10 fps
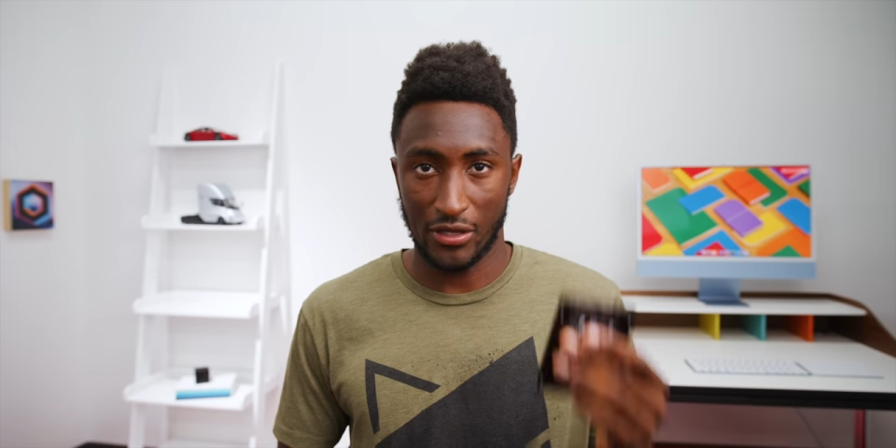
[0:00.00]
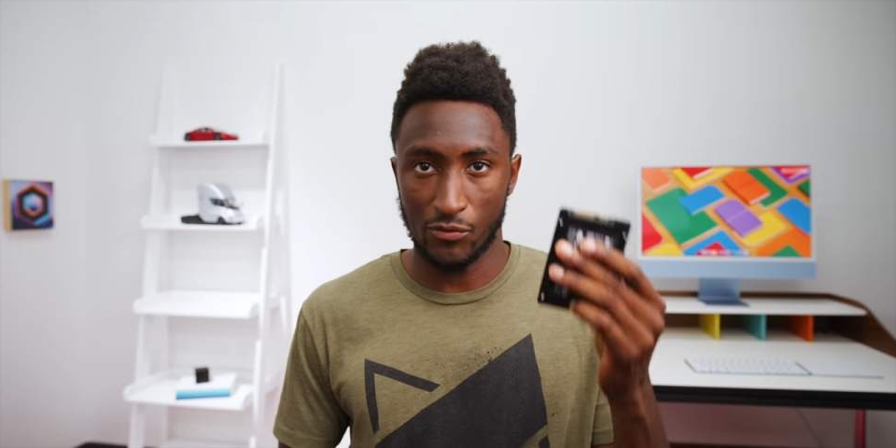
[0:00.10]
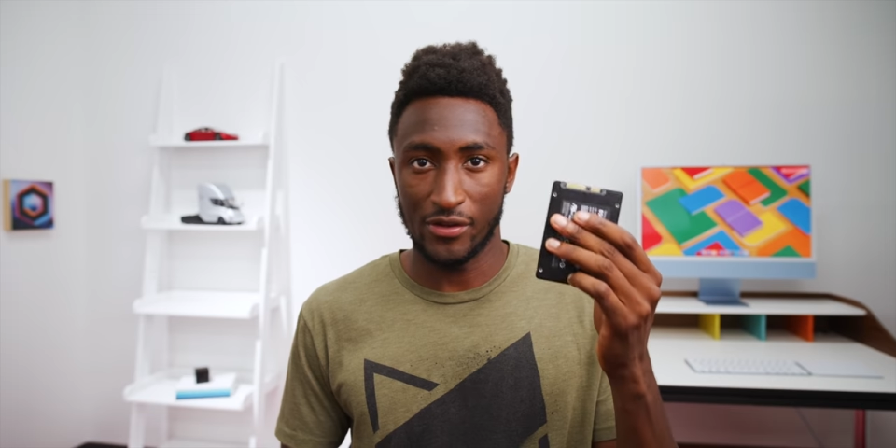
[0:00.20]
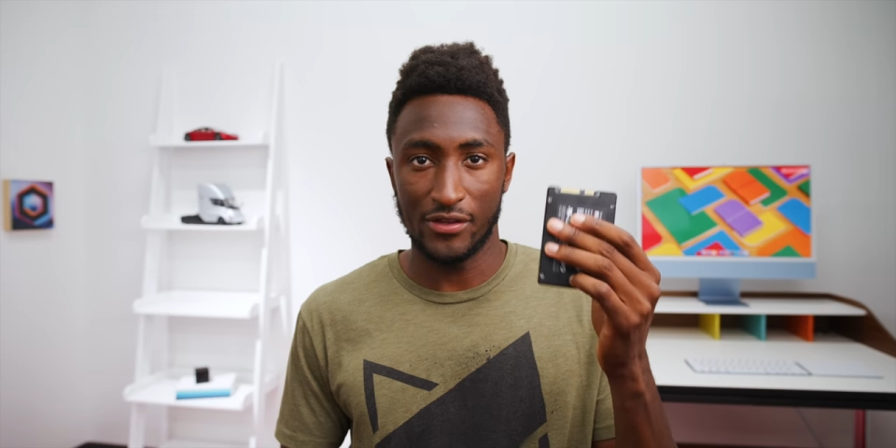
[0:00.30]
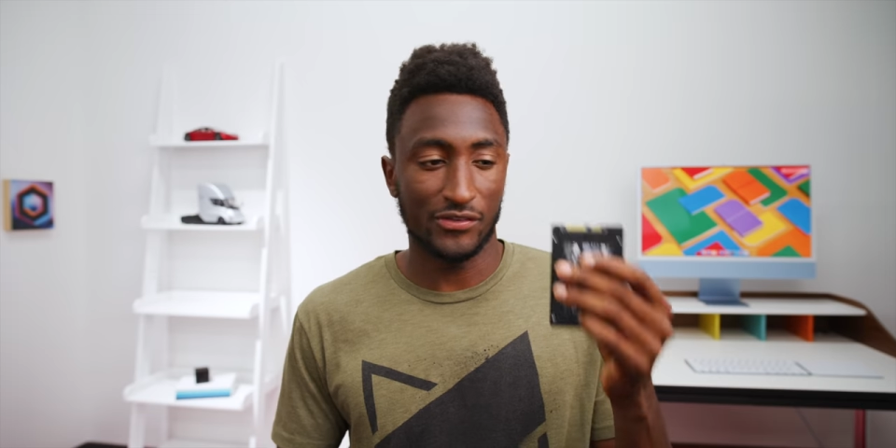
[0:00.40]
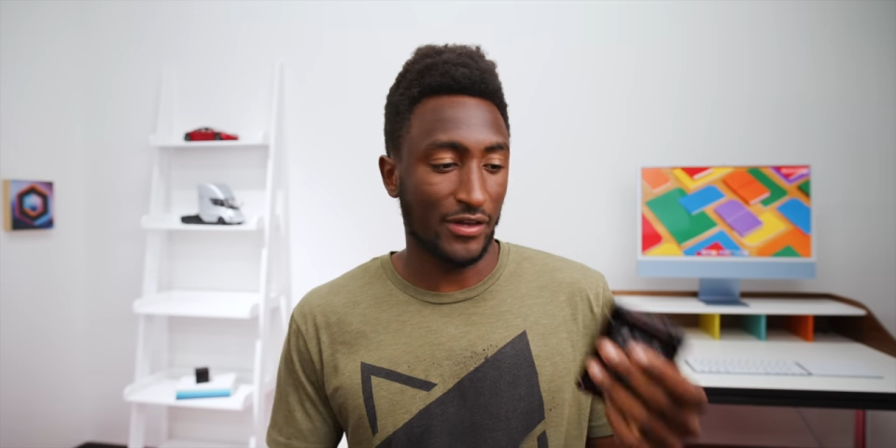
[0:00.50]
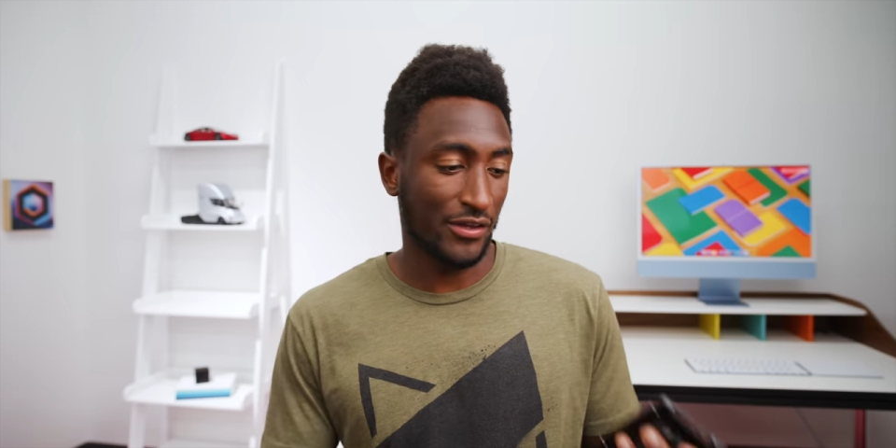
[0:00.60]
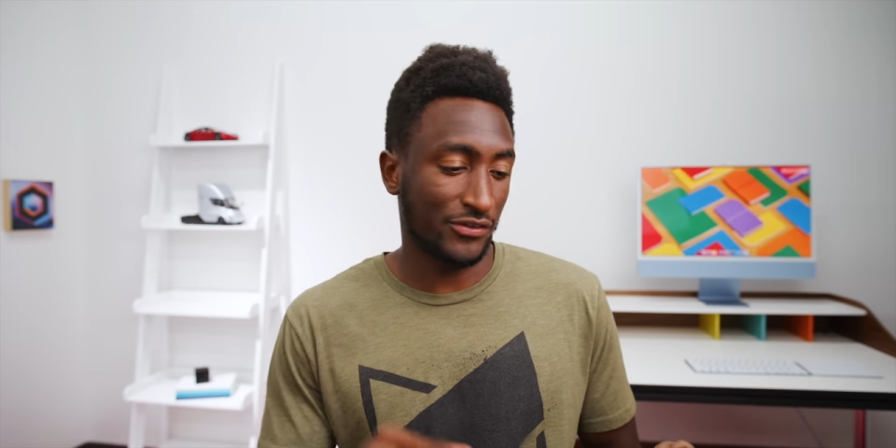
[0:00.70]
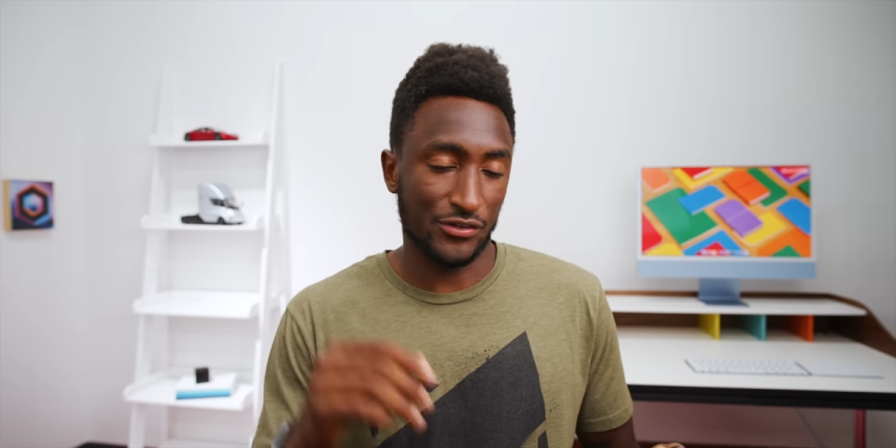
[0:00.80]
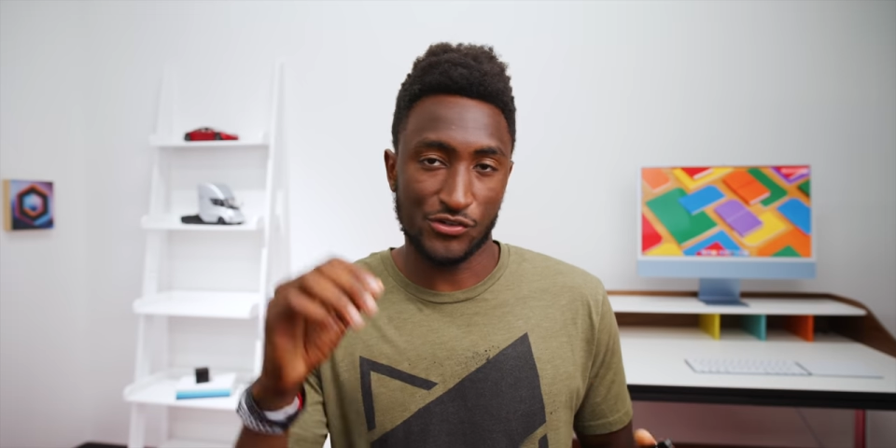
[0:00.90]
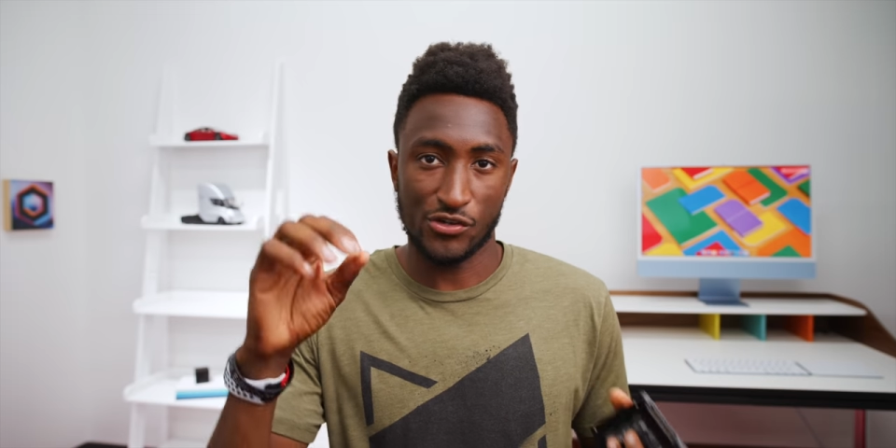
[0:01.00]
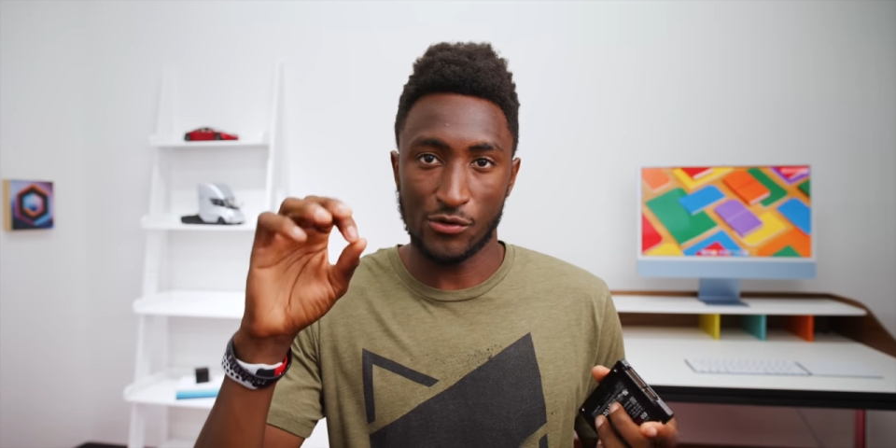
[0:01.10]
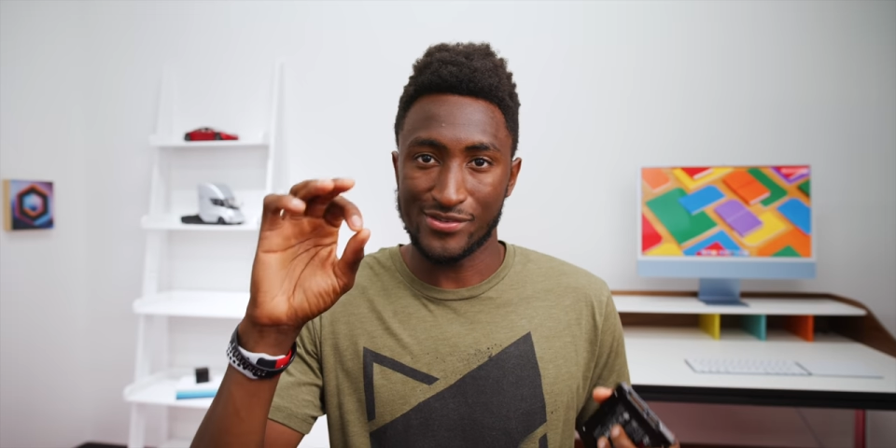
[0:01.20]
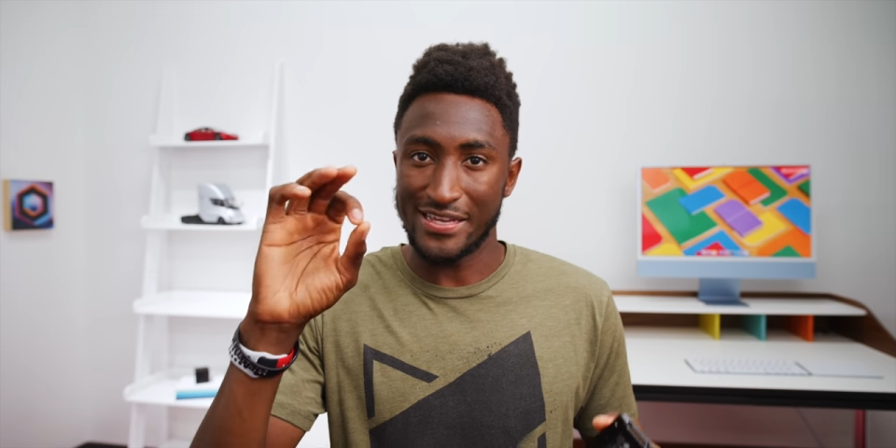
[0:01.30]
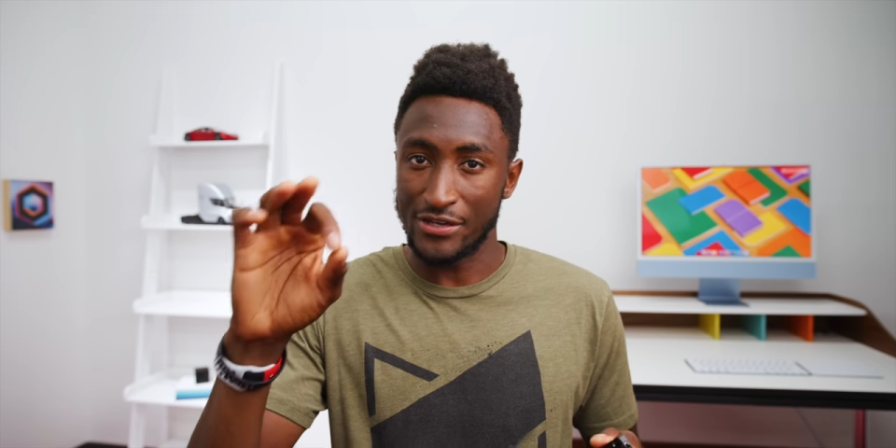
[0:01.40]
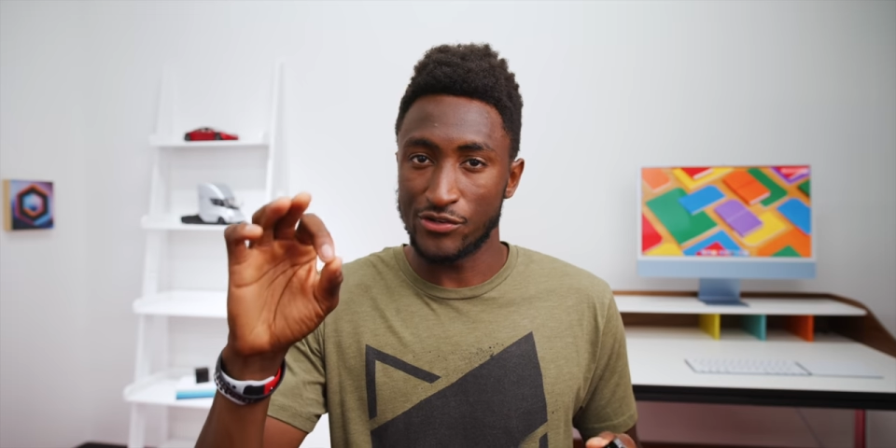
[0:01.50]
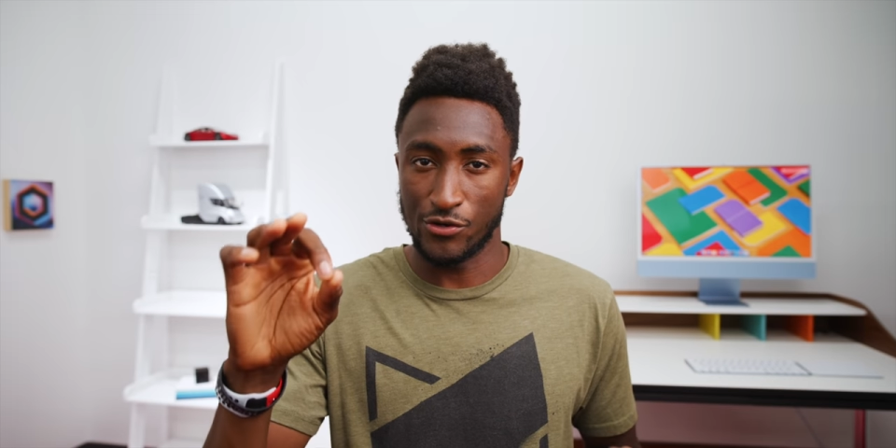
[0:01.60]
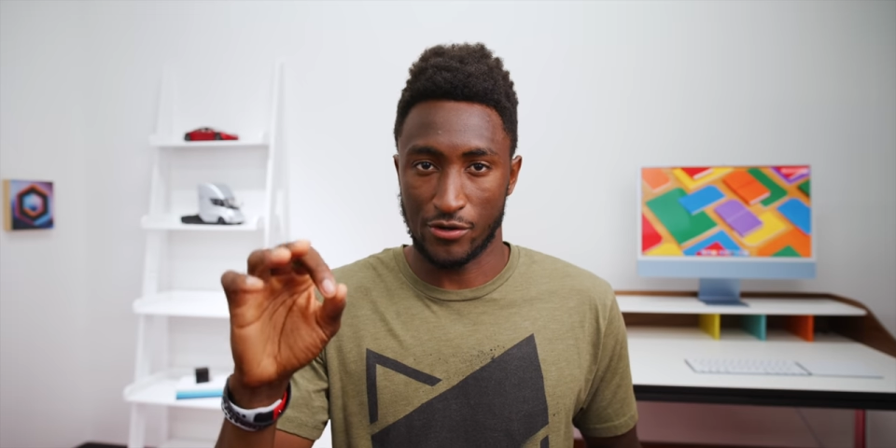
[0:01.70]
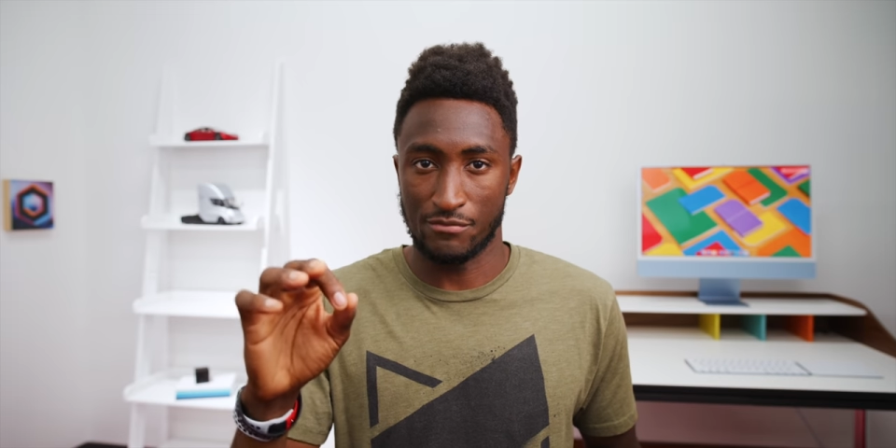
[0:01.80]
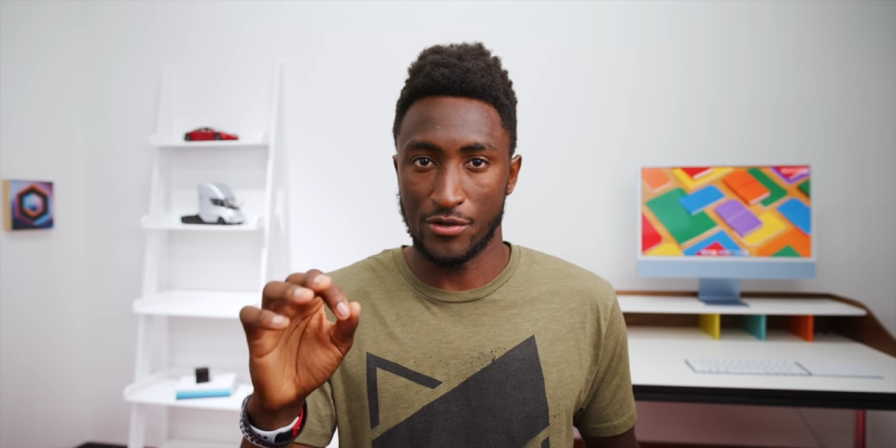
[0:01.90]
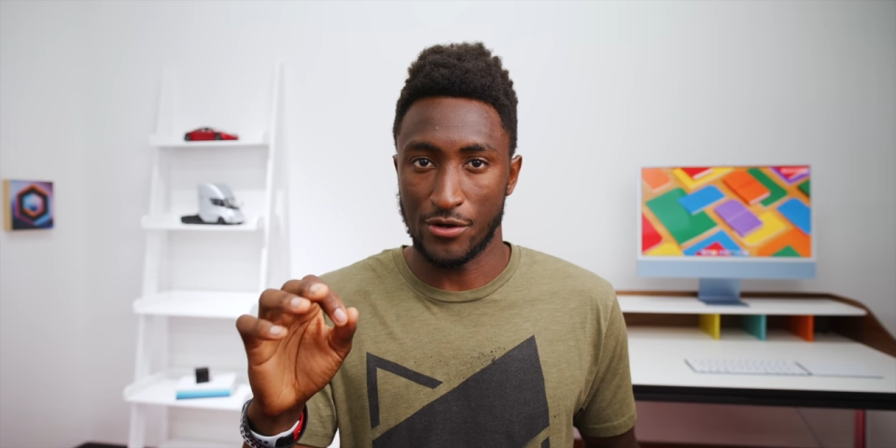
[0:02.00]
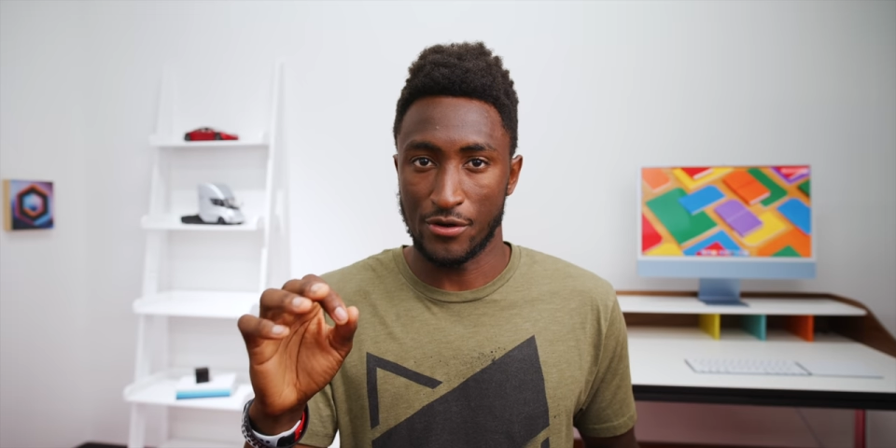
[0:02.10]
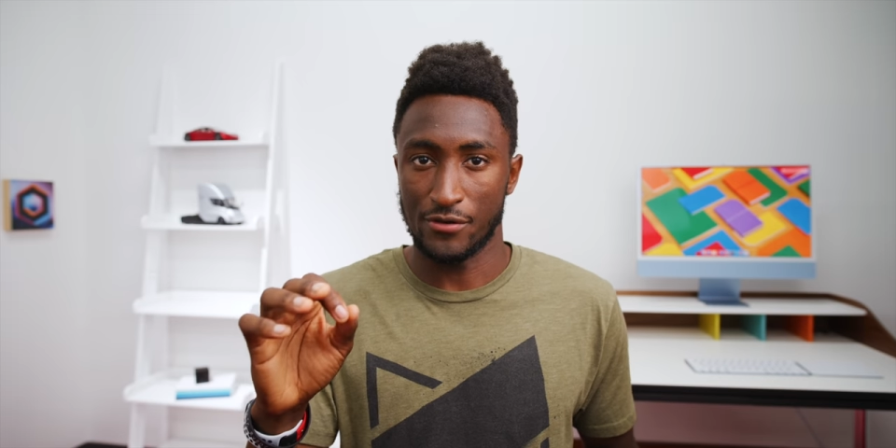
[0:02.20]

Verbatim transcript: one of these guys that just goes into your computer.